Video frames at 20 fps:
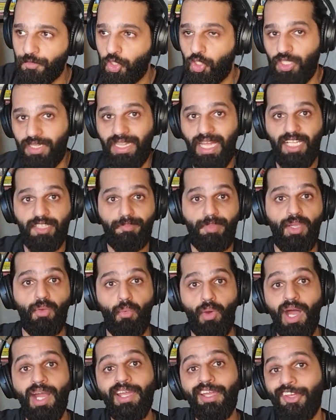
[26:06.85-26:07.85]
Could that be
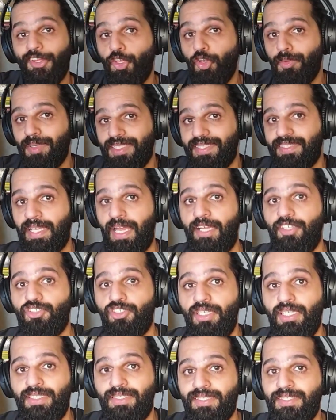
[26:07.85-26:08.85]
why humans
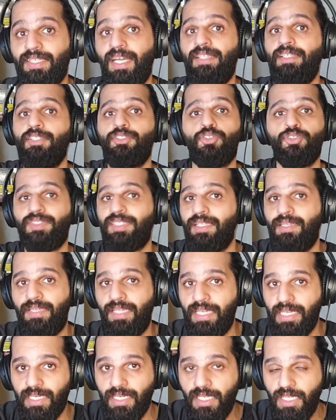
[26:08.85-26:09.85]
actually decided to sit
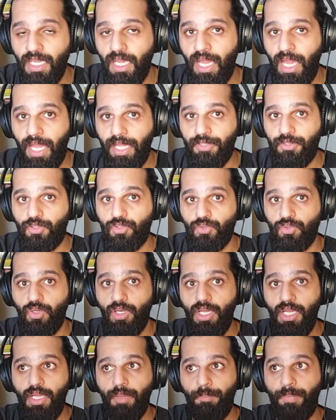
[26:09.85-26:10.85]
there and
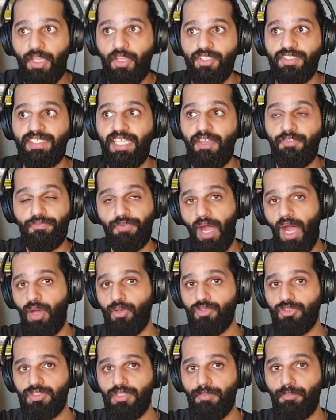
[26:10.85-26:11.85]
because they
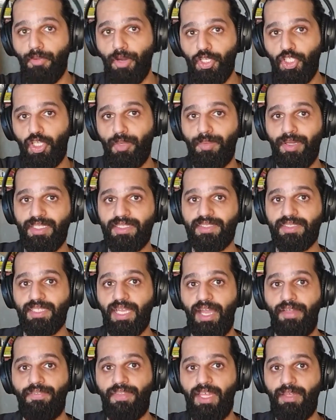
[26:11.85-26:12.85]
found monuments
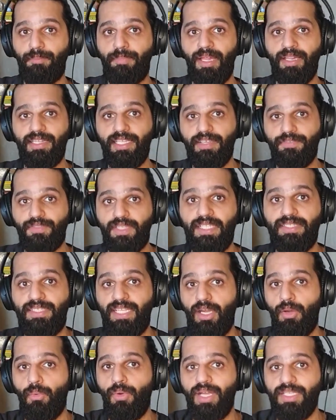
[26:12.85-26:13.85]
and they believed that
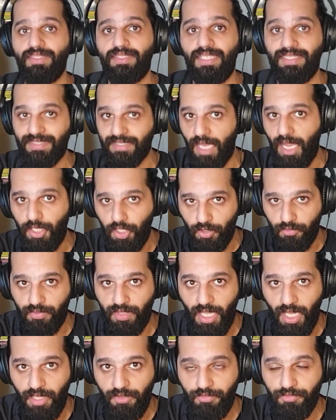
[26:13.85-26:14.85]
there was a sign of
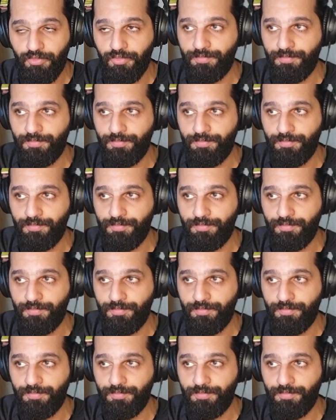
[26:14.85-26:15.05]
life?